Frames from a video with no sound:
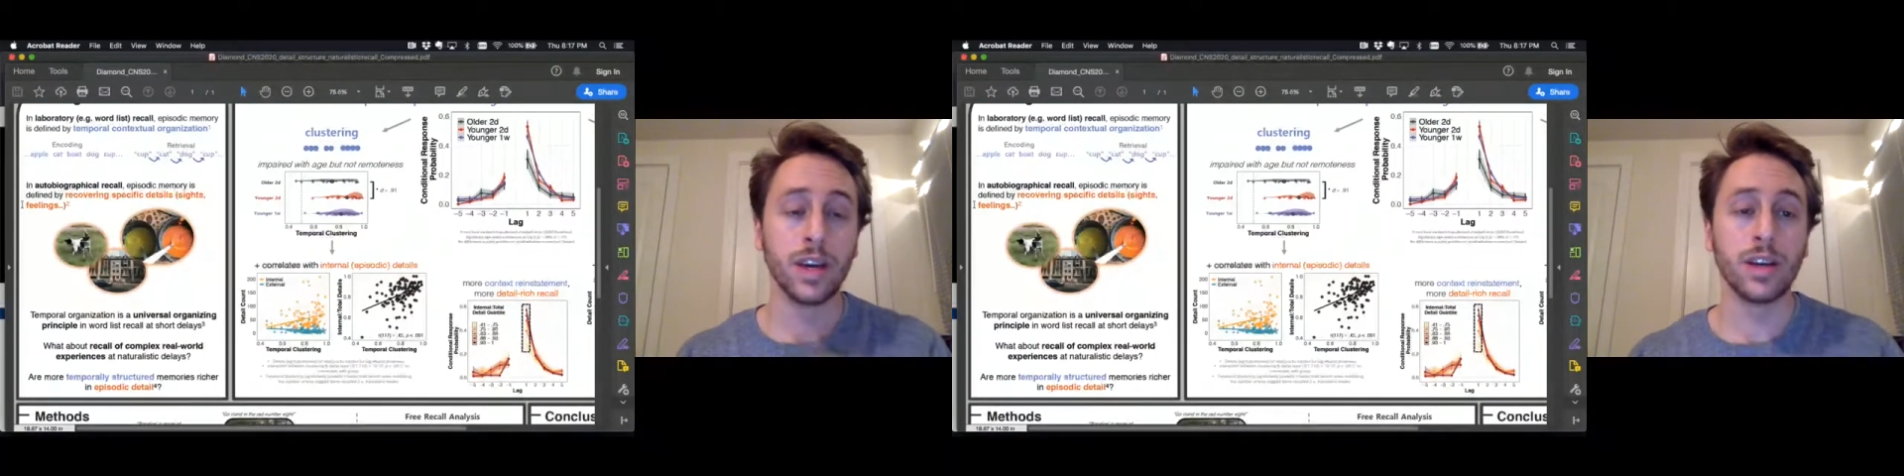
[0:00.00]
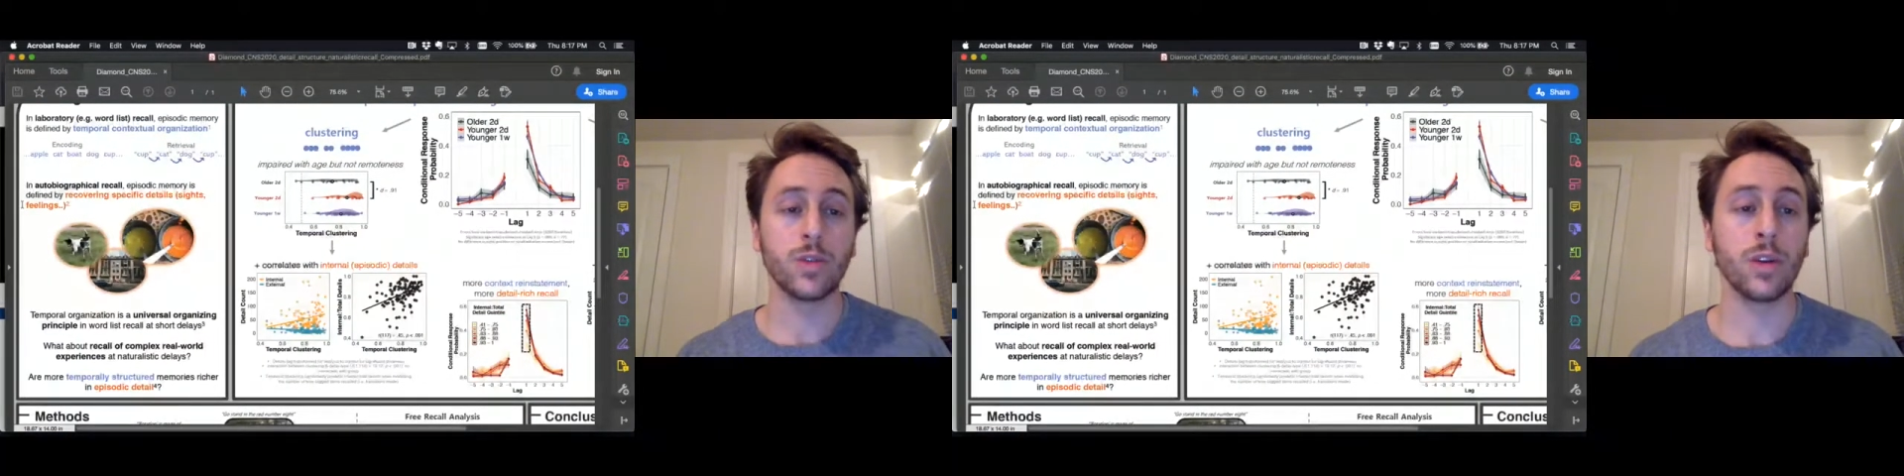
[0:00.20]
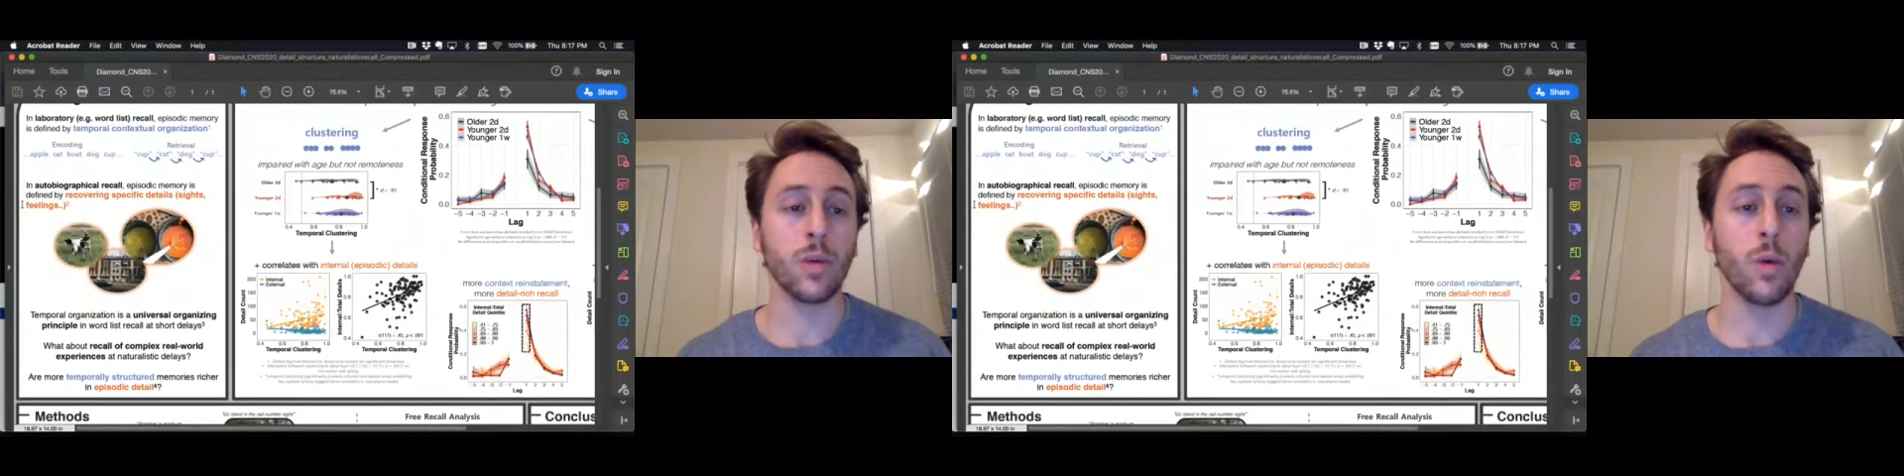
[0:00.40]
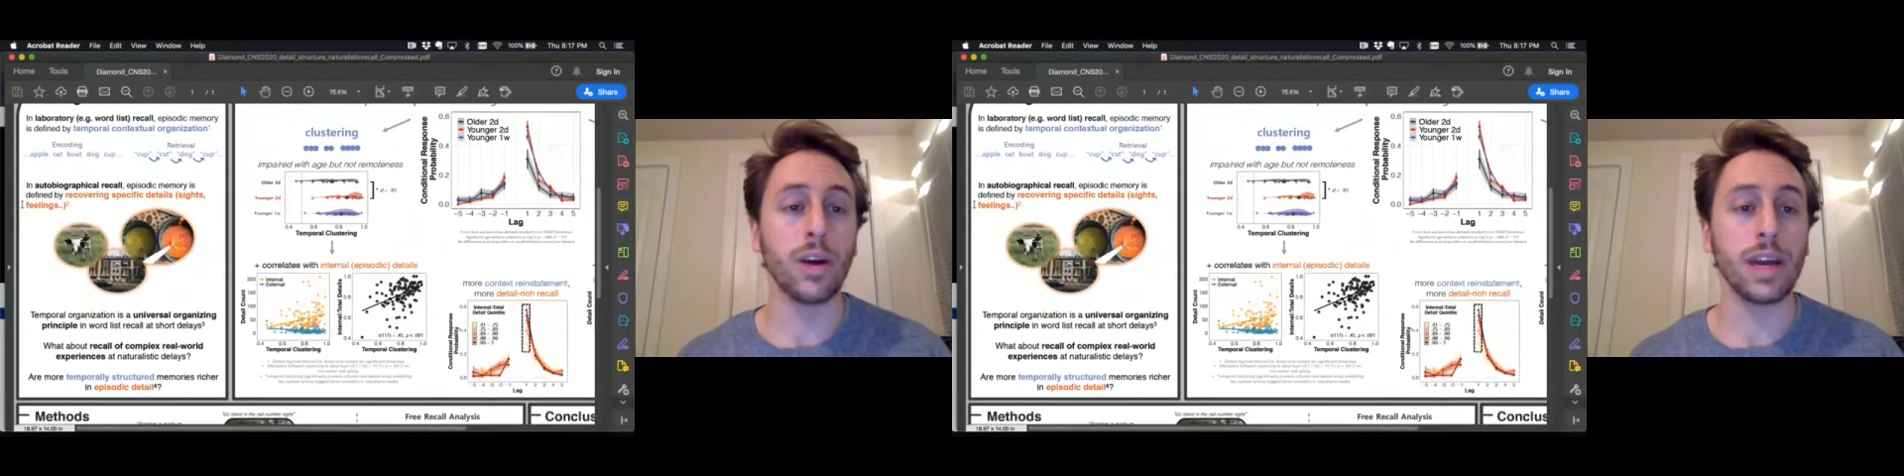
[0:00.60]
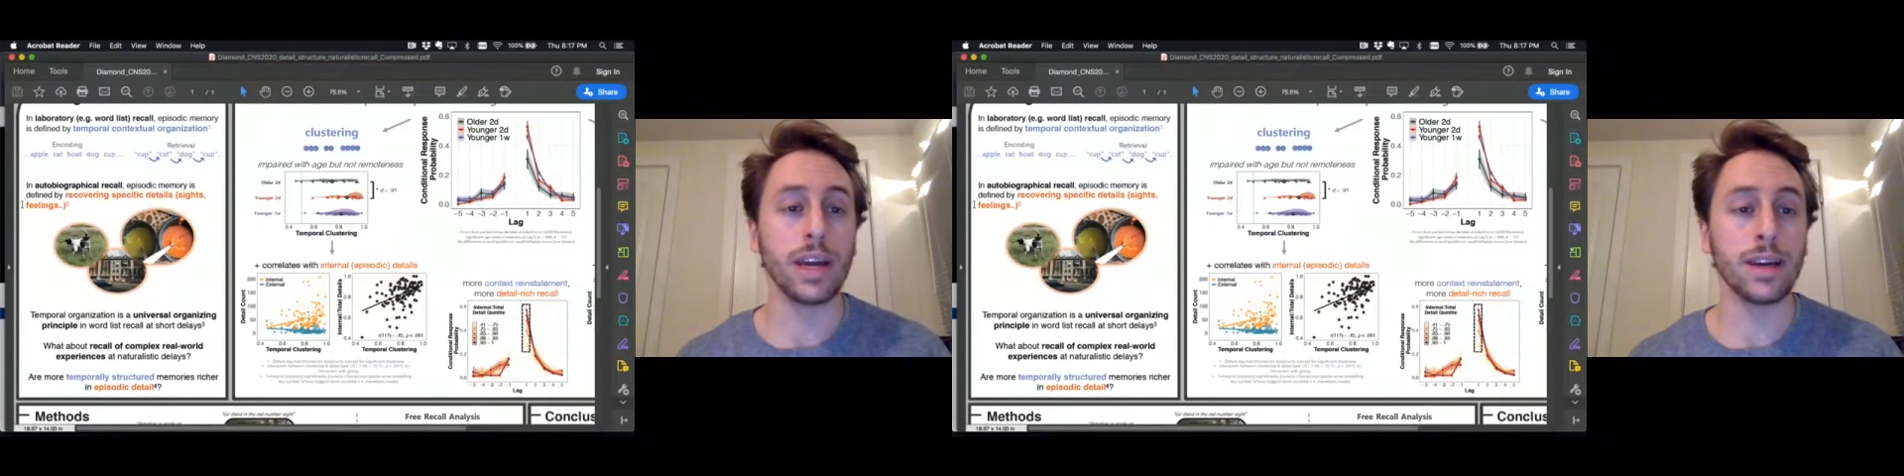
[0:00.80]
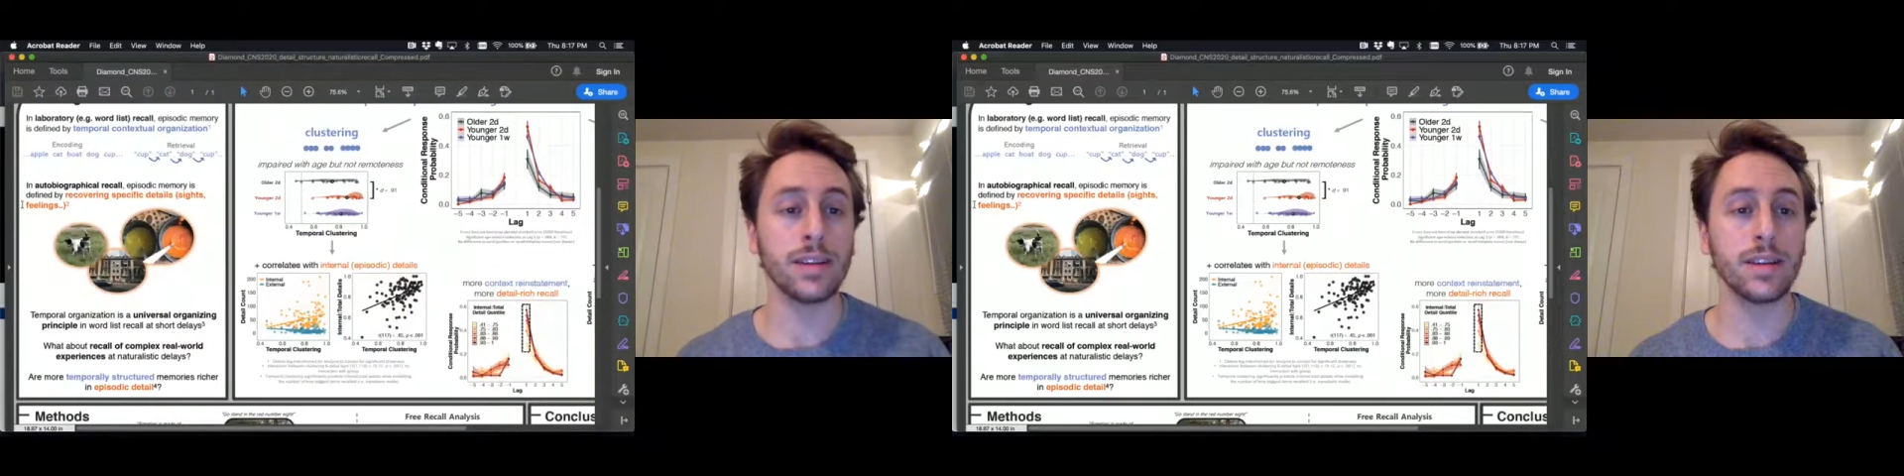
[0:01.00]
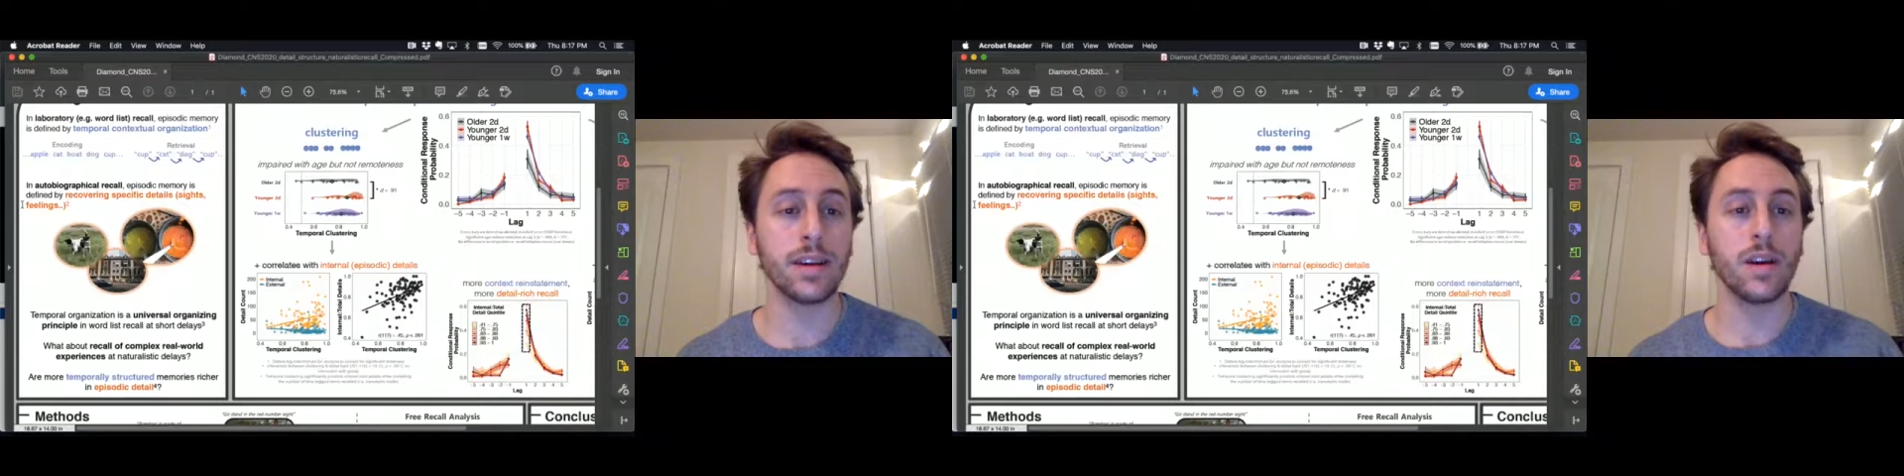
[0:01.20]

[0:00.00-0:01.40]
So on the one hand,